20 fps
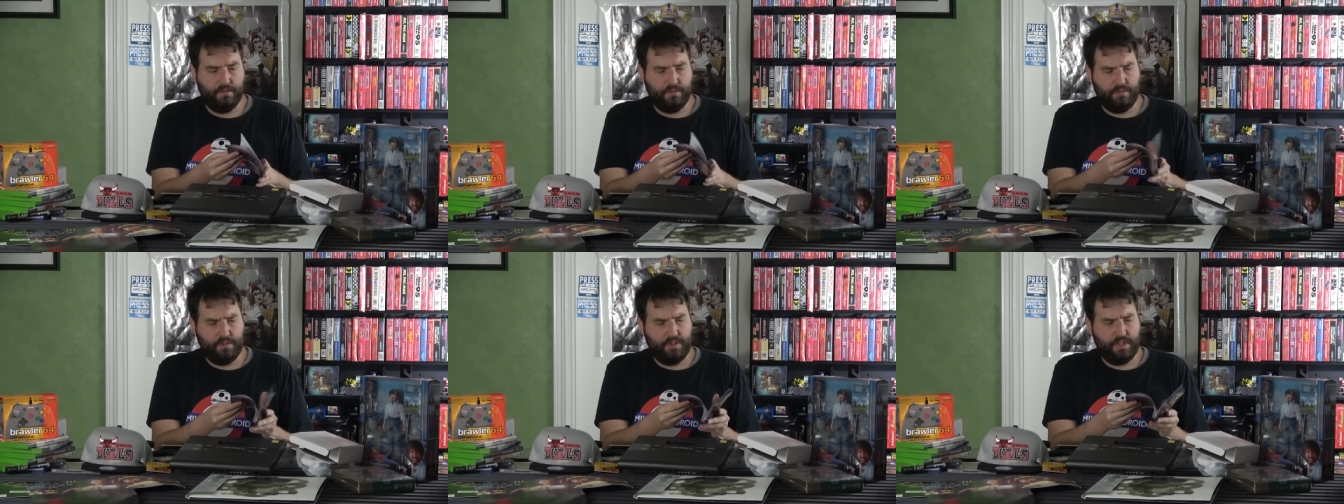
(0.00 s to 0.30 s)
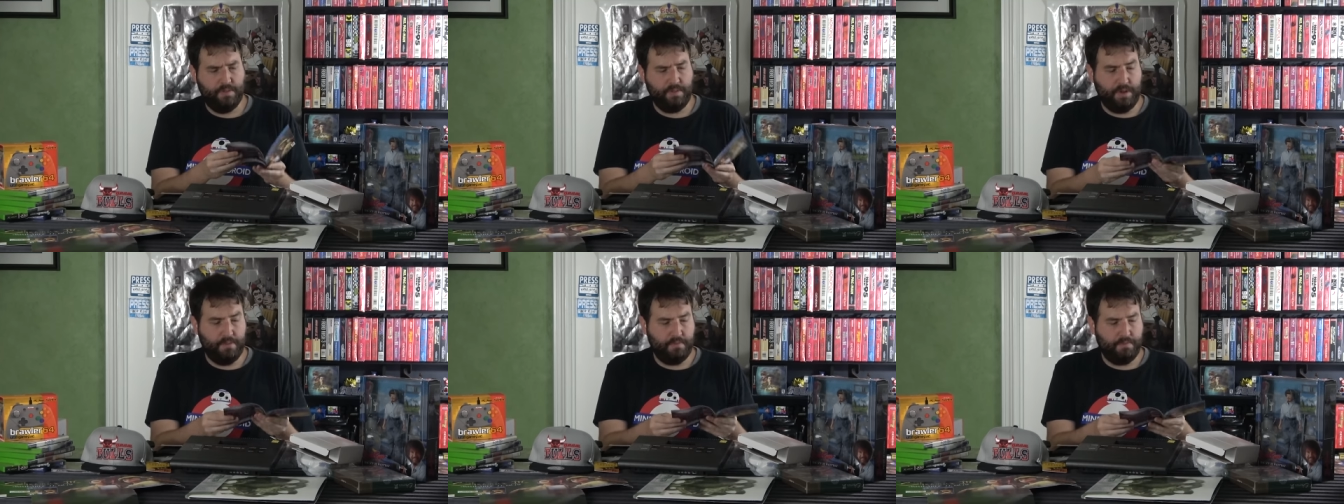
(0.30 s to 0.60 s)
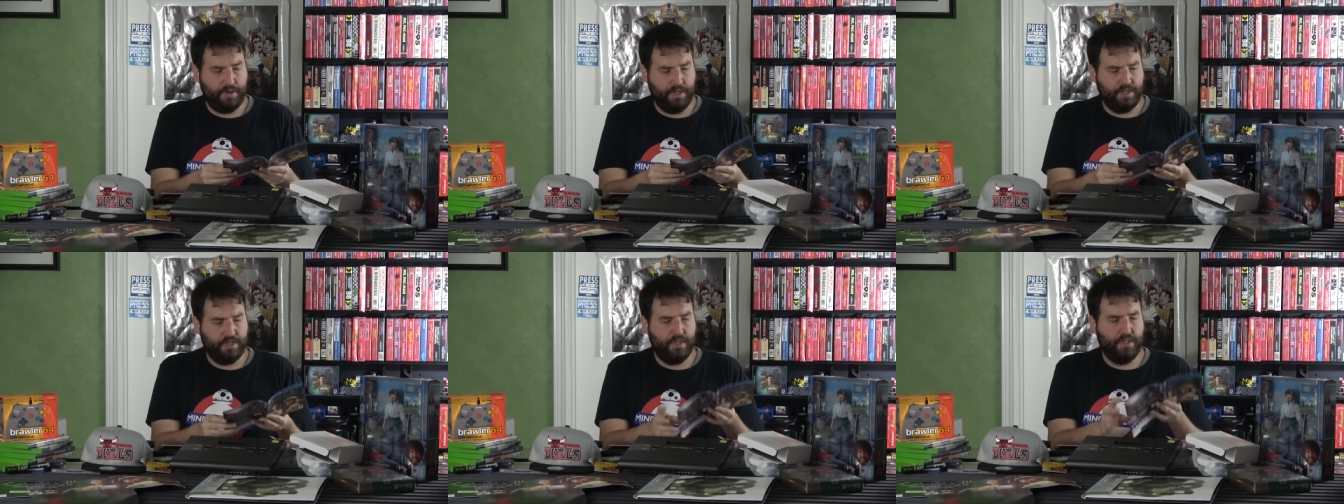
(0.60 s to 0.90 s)
he sent me a
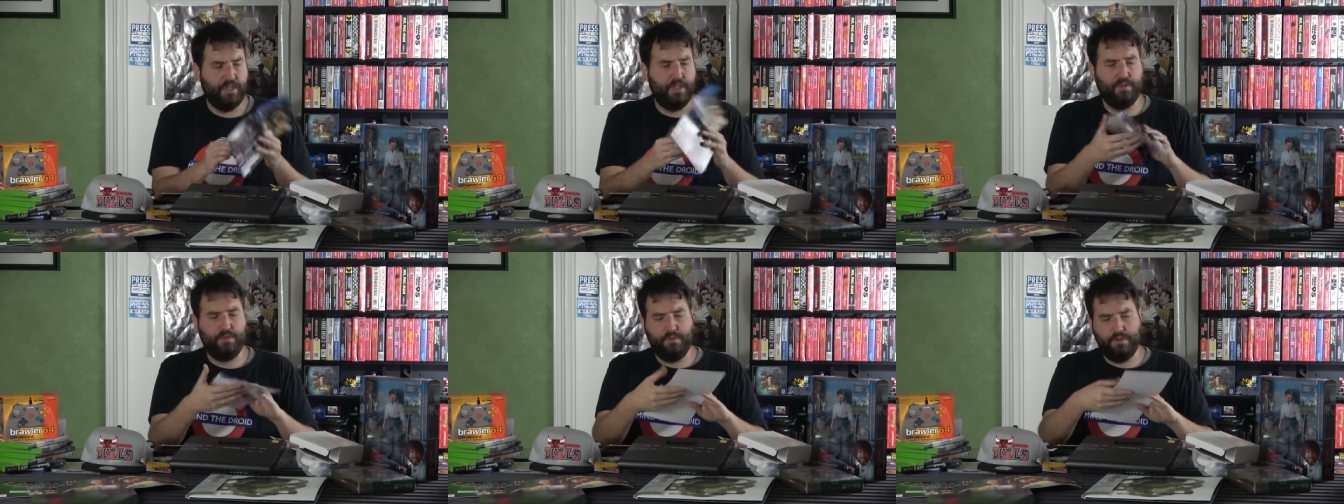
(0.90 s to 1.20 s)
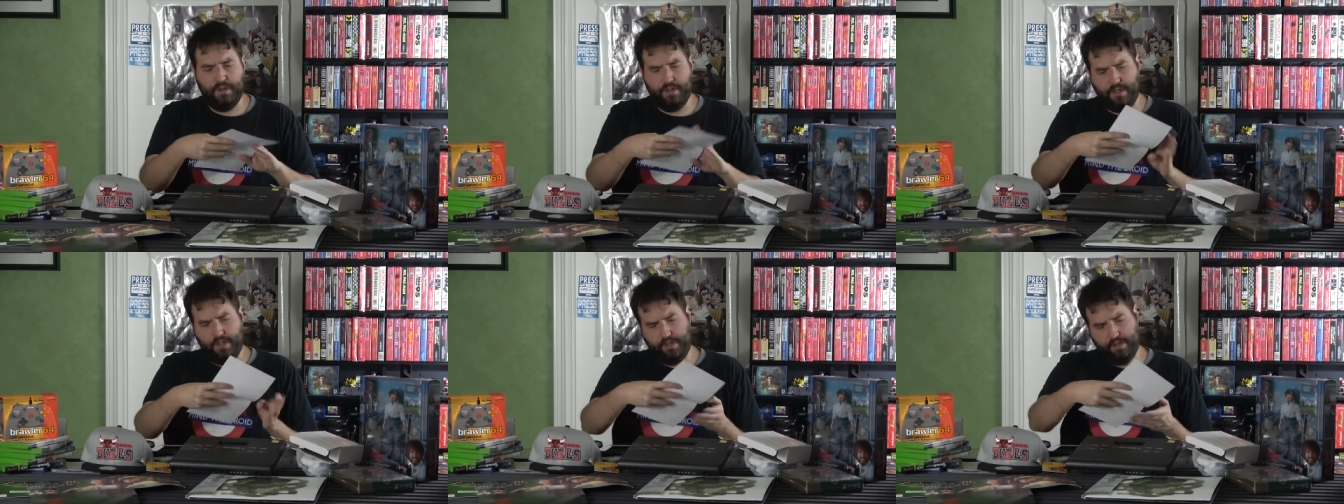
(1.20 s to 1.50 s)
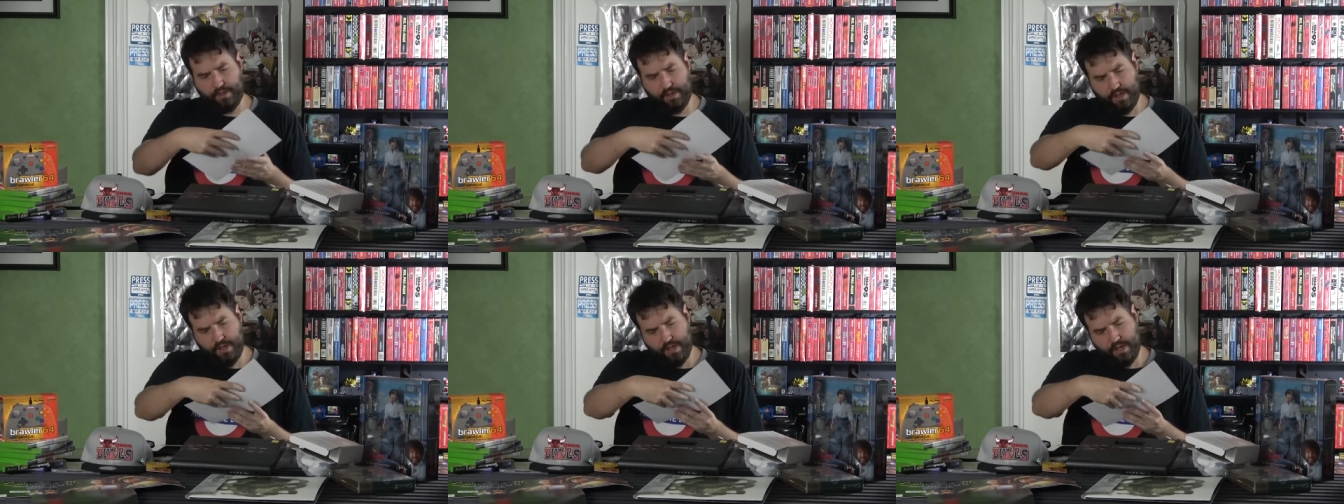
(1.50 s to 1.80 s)
bunch of these. What are
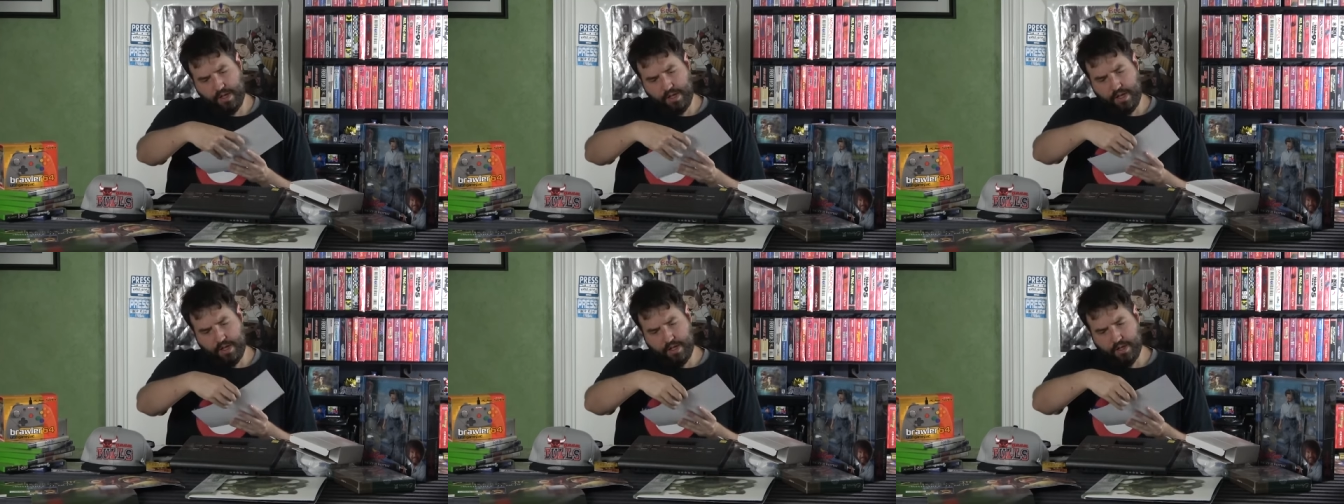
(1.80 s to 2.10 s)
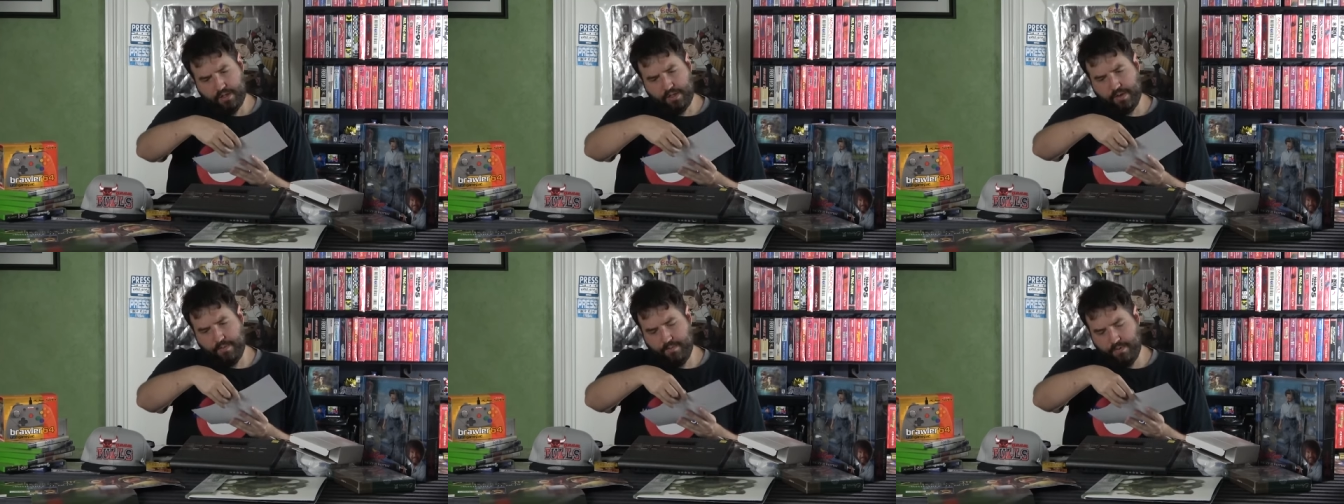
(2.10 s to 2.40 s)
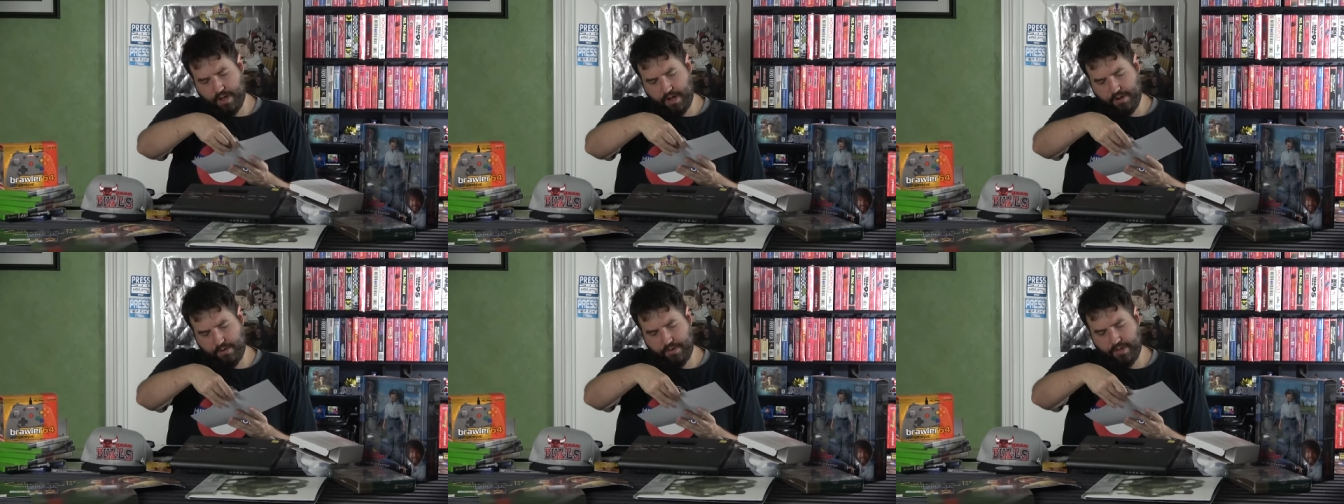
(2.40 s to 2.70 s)
these?
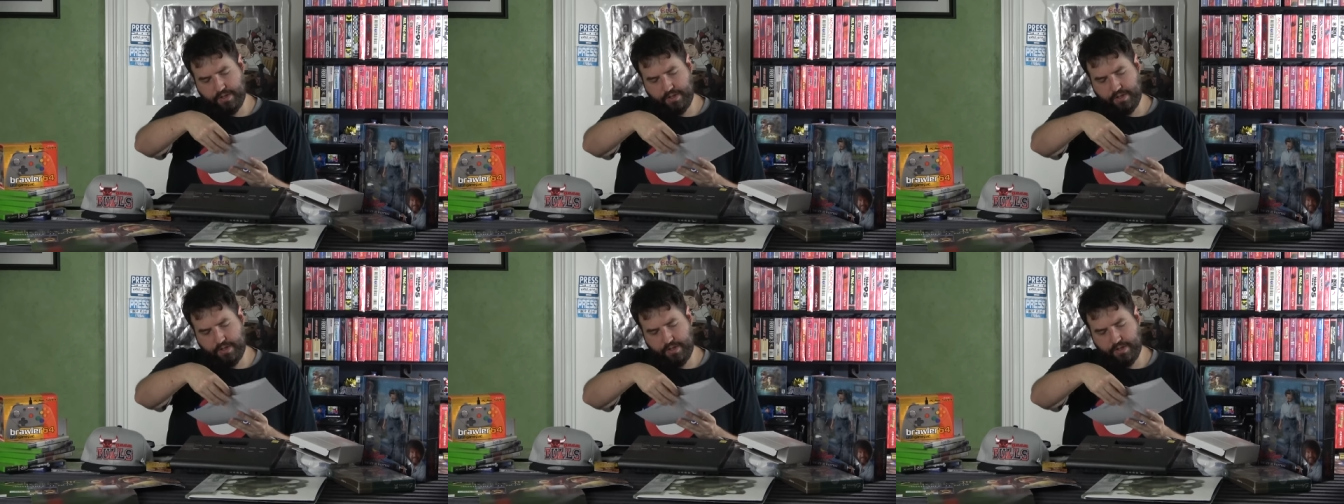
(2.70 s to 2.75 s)
Some oh,